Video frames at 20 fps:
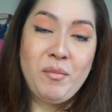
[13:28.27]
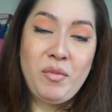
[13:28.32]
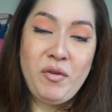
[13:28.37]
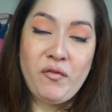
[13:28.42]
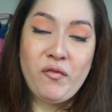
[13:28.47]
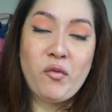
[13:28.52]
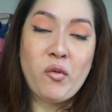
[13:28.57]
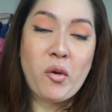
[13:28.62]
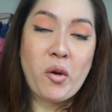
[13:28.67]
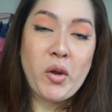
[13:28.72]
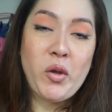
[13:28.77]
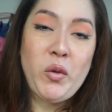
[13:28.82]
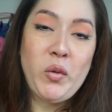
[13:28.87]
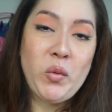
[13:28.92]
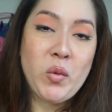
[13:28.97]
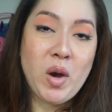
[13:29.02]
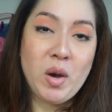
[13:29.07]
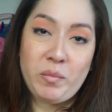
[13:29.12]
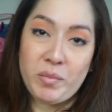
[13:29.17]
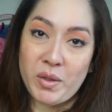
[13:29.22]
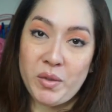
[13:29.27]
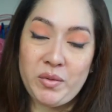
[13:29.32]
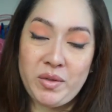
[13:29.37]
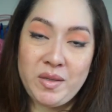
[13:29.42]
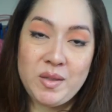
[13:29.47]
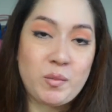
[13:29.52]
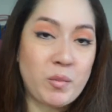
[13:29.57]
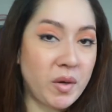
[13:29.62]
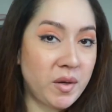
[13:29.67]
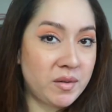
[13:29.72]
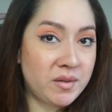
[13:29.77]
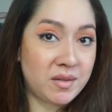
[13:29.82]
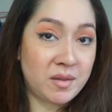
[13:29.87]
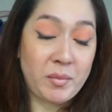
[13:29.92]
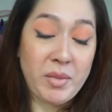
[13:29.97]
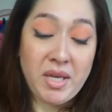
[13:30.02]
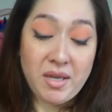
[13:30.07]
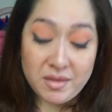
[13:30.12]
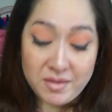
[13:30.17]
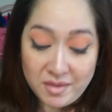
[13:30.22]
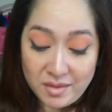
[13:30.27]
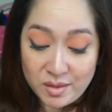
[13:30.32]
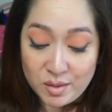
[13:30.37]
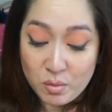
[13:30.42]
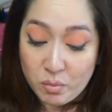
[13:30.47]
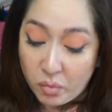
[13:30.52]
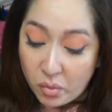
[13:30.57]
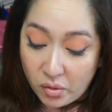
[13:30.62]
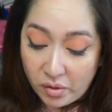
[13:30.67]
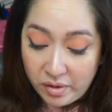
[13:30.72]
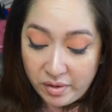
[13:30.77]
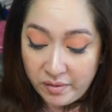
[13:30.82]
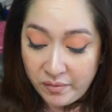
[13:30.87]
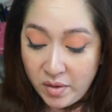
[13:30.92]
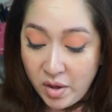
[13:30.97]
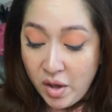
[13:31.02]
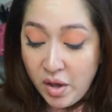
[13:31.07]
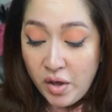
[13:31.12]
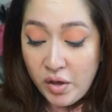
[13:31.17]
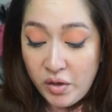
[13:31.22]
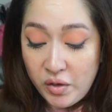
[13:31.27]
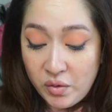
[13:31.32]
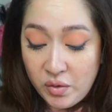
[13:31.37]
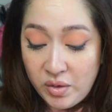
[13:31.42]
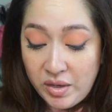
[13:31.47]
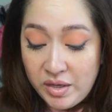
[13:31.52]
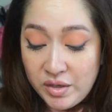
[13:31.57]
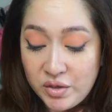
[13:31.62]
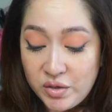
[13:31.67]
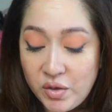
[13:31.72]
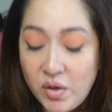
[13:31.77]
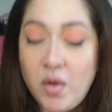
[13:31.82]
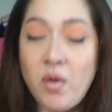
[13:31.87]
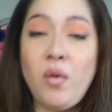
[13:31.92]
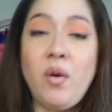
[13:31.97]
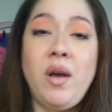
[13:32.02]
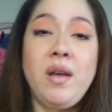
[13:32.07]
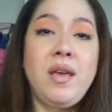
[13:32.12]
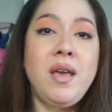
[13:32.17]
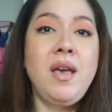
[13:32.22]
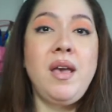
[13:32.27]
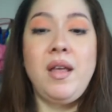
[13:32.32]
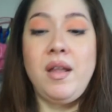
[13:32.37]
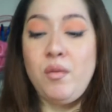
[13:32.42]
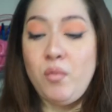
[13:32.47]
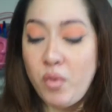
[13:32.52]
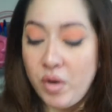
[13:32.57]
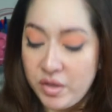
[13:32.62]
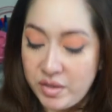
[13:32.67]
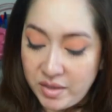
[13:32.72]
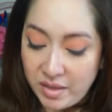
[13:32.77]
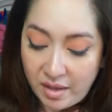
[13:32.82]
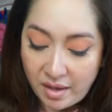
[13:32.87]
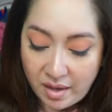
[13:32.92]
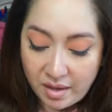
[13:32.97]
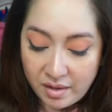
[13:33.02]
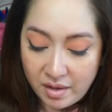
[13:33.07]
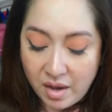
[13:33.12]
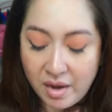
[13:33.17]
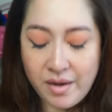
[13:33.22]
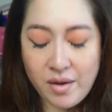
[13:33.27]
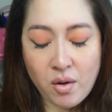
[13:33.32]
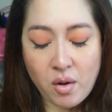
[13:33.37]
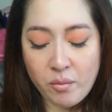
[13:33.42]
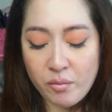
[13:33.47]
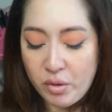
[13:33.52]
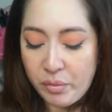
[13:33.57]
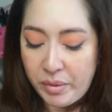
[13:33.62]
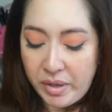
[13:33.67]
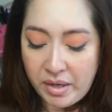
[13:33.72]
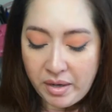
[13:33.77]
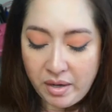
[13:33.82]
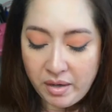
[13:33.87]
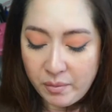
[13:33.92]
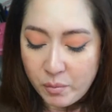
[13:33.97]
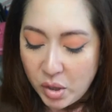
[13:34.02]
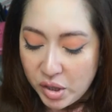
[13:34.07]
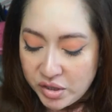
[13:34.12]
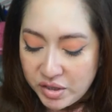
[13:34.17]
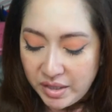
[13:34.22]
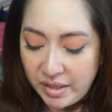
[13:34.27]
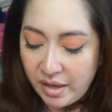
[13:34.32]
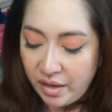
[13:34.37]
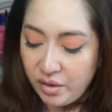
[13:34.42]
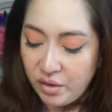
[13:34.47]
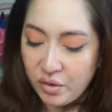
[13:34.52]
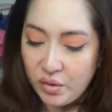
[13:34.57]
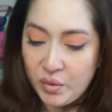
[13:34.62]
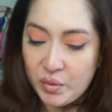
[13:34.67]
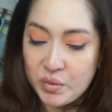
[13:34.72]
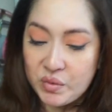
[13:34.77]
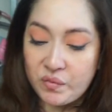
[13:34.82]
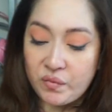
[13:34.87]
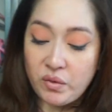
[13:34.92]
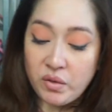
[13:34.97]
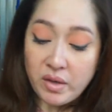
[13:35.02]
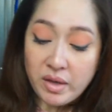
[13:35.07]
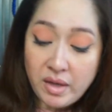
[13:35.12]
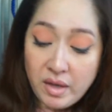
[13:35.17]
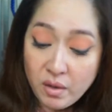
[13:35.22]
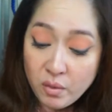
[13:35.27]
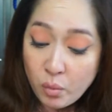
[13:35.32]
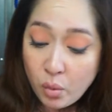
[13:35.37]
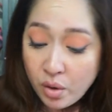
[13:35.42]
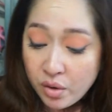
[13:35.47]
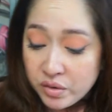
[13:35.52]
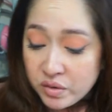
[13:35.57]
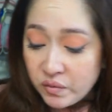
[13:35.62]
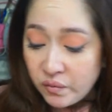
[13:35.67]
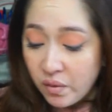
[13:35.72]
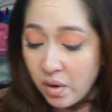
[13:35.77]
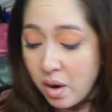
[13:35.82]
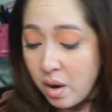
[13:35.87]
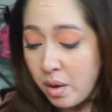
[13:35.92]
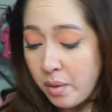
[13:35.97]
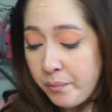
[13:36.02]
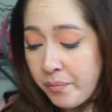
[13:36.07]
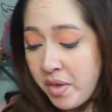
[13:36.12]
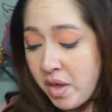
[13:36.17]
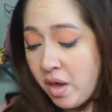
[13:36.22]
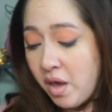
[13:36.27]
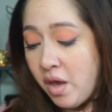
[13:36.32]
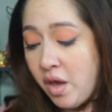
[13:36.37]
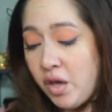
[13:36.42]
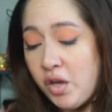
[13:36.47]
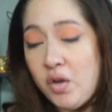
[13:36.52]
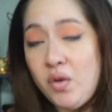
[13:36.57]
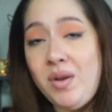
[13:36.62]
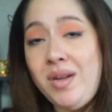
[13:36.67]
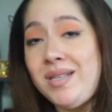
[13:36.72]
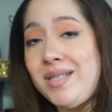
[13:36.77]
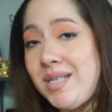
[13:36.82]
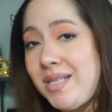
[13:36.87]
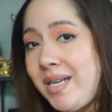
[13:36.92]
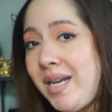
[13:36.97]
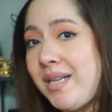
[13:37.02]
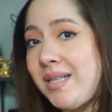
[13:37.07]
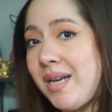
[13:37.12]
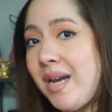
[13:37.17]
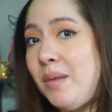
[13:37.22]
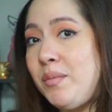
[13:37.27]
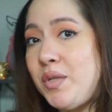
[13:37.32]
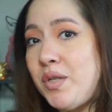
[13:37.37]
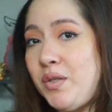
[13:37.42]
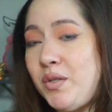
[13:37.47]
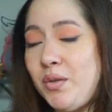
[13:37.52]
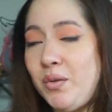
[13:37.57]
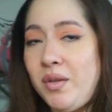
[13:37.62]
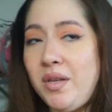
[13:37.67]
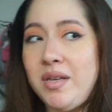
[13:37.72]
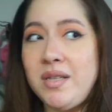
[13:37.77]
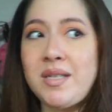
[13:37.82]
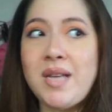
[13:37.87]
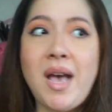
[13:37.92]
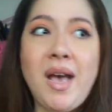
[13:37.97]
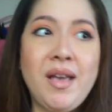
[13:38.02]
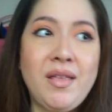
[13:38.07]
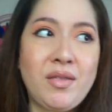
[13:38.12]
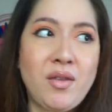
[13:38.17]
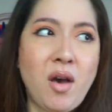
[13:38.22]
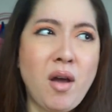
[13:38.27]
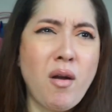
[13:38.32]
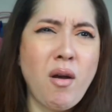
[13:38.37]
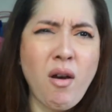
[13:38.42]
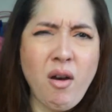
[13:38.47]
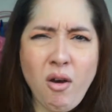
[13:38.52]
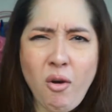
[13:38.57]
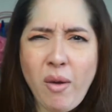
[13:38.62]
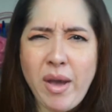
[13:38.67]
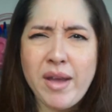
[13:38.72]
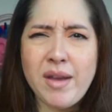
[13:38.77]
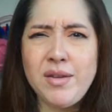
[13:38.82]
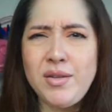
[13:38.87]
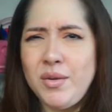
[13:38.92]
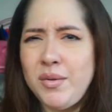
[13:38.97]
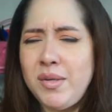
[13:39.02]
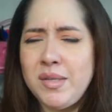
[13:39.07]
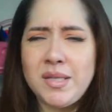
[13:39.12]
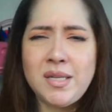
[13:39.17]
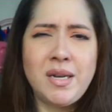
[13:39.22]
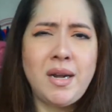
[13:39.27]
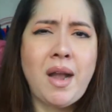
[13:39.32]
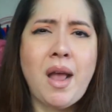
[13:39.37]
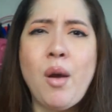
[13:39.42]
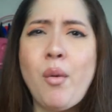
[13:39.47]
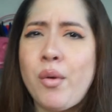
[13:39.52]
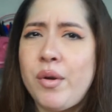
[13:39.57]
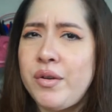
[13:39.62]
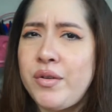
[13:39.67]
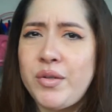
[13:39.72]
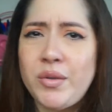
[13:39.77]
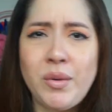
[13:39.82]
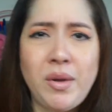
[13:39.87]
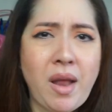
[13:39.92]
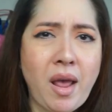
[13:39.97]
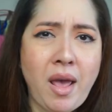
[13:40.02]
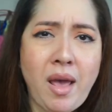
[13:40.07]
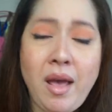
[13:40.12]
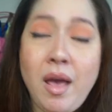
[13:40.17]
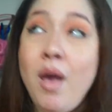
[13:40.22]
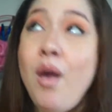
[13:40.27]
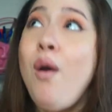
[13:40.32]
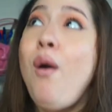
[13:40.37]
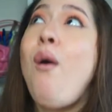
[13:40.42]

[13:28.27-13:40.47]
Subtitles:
before you upload these books, because it's important. You need to know, again, where to get, I know I'm repeating, where to get your keywords from. You need to take time to do this. I thought, oh, I could do this in an hour or two a day.